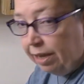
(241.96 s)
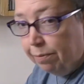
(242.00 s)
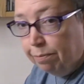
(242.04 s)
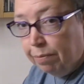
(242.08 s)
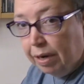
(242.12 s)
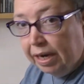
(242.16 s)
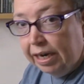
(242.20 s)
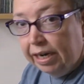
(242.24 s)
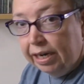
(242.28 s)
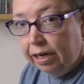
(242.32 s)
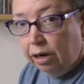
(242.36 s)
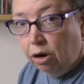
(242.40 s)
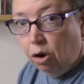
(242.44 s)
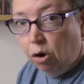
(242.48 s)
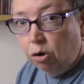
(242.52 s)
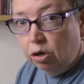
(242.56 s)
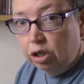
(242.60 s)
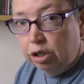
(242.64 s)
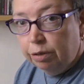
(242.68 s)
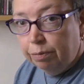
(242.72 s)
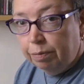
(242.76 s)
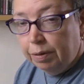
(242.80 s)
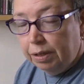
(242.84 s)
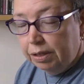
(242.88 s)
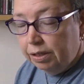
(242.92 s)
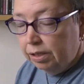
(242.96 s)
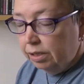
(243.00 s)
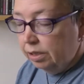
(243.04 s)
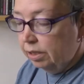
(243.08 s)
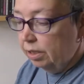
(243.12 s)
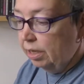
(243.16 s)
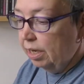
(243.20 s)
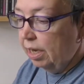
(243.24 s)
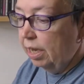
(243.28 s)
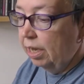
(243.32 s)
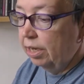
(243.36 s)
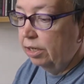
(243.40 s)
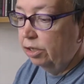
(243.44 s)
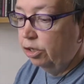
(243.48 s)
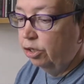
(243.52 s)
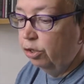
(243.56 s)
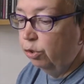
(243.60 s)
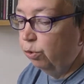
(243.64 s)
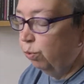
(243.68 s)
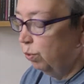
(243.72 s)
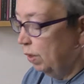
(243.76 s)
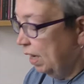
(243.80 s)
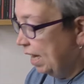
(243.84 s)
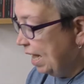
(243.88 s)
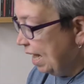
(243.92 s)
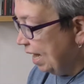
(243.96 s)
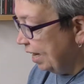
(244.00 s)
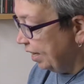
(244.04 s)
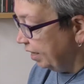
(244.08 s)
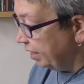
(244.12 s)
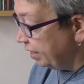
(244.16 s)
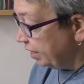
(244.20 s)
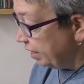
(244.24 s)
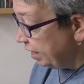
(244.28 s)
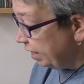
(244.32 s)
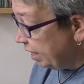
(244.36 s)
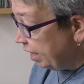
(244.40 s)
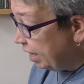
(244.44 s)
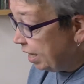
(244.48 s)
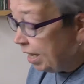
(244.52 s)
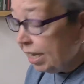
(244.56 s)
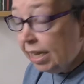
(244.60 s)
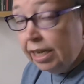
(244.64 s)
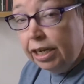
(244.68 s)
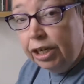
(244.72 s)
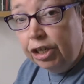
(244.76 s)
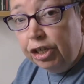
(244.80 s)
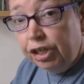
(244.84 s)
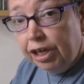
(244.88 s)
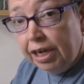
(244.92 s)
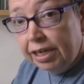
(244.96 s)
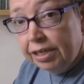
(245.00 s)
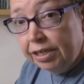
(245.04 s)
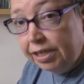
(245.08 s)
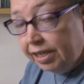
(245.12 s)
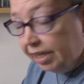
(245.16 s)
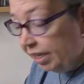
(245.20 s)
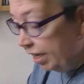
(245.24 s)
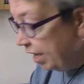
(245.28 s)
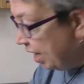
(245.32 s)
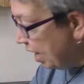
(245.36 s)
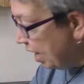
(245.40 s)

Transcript: keep my little octopus uh, tool handy, just in